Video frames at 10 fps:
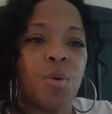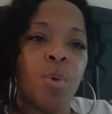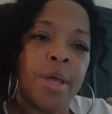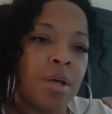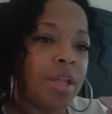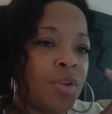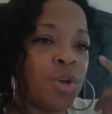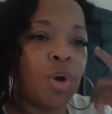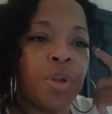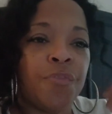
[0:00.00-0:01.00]
Well,
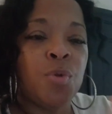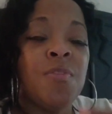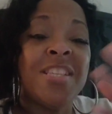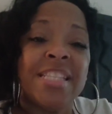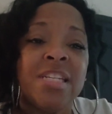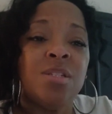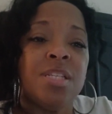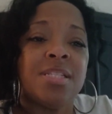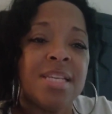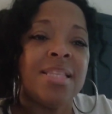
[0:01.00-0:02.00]
if you instill
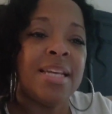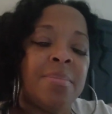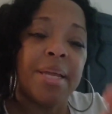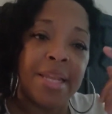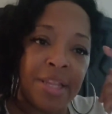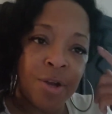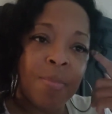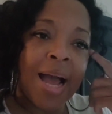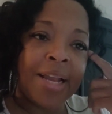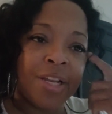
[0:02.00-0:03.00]
this in them, in their
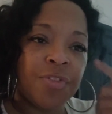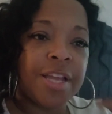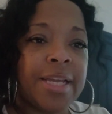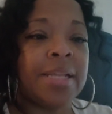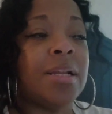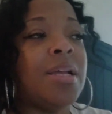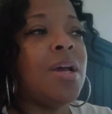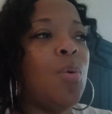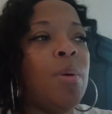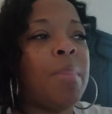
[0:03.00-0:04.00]
mind, they're thinking,
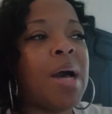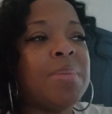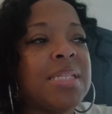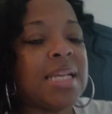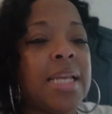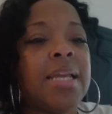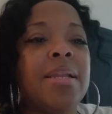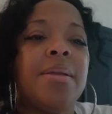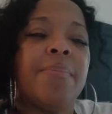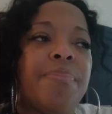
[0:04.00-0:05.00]
well, mama said
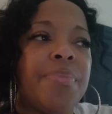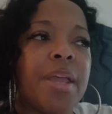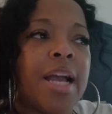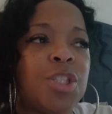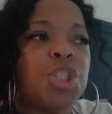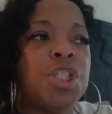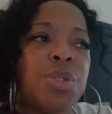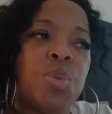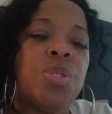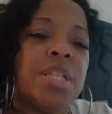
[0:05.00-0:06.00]
I should
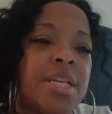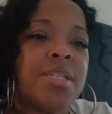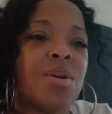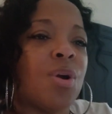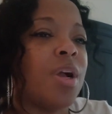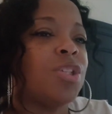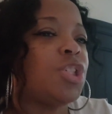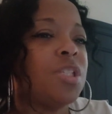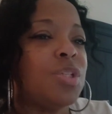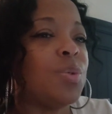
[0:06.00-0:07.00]
do this or I
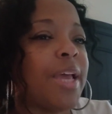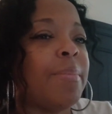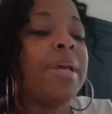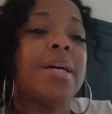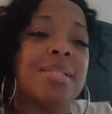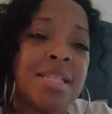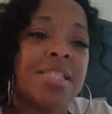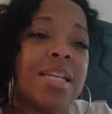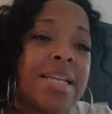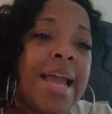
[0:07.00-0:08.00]
shouldn't do that because
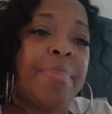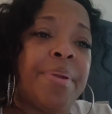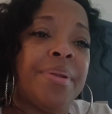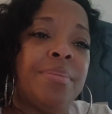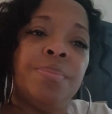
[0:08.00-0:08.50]
this can happen.